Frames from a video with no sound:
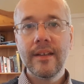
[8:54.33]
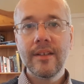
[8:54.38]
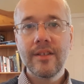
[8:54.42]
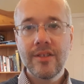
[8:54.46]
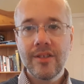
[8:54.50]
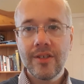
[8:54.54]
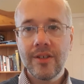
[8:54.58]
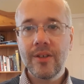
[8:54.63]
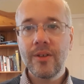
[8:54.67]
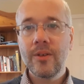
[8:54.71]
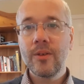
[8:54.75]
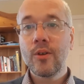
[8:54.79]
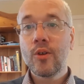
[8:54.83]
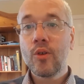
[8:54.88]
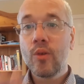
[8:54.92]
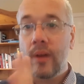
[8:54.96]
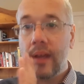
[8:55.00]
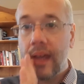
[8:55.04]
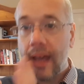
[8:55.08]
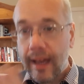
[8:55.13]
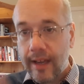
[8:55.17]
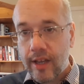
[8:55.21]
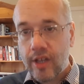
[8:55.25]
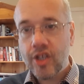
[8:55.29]
to
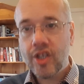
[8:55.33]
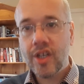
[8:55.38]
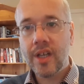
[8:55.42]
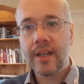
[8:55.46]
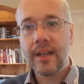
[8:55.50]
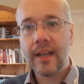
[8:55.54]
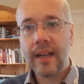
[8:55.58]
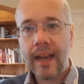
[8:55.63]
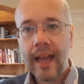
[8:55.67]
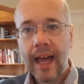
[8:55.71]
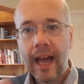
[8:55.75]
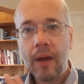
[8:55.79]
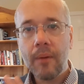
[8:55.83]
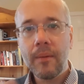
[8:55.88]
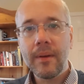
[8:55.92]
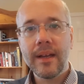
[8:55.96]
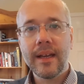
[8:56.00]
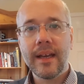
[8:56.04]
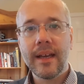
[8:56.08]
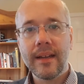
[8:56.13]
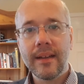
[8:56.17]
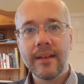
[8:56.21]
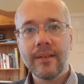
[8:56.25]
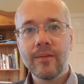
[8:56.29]
creation, and how we
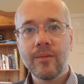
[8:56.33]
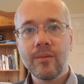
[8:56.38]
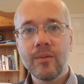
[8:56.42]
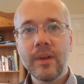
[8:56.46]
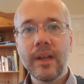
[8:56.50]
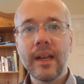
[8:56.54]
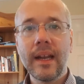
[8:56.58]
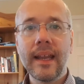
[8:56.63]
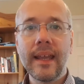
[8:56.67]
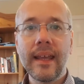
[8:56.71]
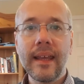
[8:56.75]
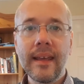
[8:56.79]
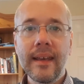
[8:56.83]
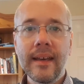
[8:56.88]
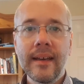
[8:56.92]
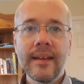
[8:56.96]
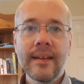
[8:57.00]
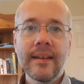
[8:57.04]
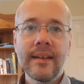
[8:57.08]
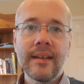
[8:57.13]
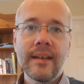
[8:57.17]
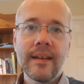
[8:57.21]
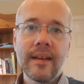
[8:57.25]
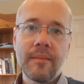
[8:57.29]
can really
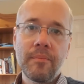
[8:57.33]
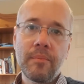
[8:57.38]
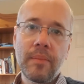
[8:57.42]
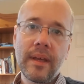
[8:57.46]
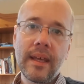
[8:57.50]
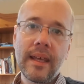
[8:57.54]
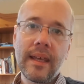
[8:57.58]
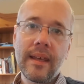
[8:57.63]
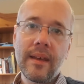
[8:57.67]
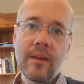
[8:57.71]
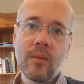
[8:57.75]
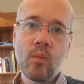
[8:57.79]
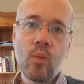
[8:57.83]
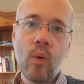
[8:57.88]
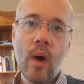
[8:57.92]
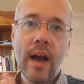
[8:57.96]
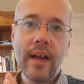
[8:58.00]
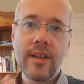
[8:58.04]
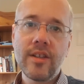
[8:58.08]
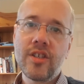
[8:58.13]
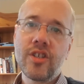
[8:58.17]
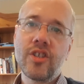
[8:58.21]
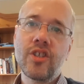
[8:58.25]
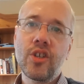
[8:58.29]
be
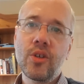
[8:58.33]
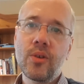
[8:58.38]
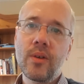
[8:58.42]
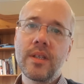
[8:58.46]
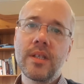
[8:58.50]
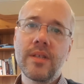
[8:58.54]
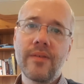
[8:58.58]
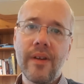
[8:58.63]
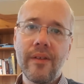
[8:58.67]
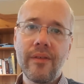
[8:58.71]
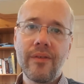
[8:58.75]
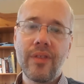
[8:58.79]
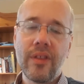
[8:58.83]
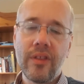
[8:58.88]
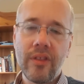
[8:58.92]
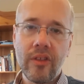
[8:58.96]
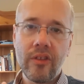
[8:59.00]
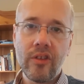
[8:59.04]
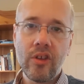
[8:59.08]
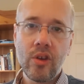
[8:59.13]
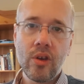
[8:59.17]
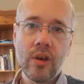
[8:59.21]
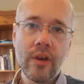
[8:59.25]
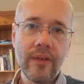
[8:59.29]
wise stewards of everything
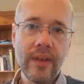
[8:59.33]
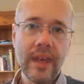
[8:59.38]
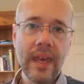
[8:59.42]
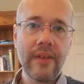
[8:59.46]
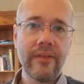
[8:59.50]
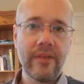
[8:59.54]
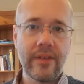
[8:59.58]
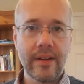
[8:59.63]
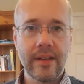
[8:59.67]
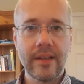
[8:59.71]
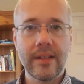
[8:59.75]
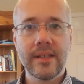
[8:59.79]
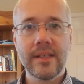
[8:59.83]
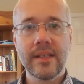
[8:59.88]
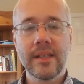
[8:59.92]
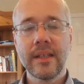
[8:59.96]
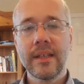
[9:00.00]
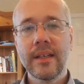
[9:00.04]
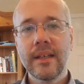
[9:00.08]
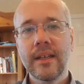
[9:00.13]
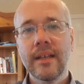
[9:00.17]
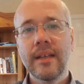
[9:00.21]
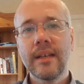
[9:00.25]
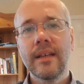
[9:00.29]
that you have given us
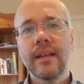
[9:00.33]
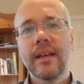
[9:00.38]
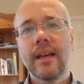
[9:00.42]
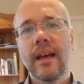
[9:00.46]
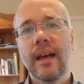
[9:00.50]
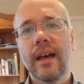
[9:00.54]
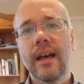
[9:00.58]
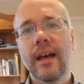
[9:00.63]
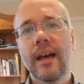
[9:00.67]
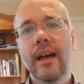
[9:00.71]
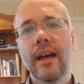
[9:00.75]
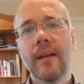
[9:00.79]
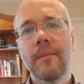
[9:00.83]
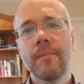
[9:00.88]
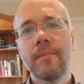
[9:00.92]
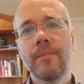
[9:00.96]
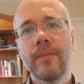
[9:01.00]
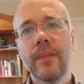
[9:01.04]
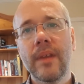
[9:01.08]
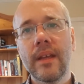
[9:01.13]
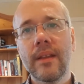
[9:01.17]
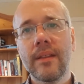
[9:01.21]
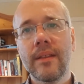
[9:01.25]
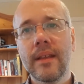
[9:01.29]

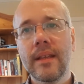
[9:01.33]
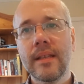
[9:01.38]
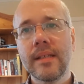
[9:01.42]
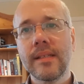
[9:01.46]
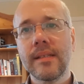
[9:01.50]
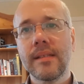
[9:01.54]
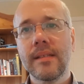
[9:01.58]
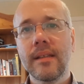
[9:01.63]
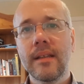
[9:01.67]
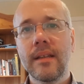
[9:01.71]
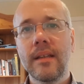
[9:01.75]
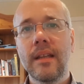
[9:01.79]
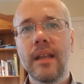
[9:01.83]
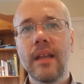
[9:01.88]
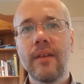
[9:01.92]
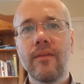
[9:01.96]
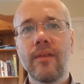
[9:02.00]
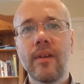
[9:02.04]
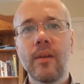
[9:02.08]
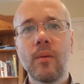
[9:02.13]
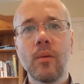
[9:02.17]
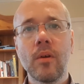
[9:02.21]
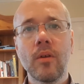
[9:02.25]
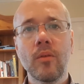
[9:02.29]
in this
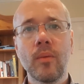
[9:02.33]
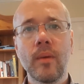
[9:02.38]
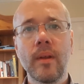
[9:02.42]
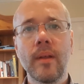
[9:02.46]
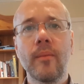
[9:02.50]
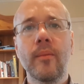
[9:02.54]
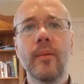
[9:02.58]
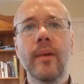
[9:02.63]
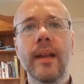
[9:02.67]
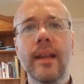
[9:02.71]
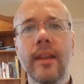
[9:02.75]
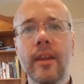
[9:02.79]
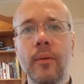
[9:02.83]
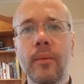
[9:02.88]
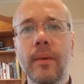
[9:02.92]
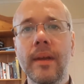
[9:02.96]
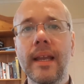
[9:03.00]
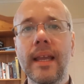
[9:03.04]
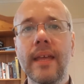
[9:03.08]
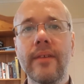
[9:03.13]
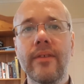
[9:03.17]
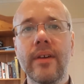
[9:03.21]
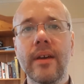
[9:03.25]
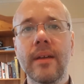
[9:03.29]
lovely world that we
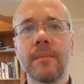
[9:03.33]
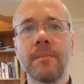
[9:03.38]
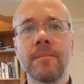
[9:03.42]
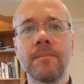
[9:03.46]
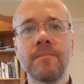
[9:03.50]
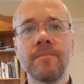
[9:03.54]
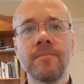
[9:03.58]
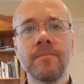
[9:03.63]
live in.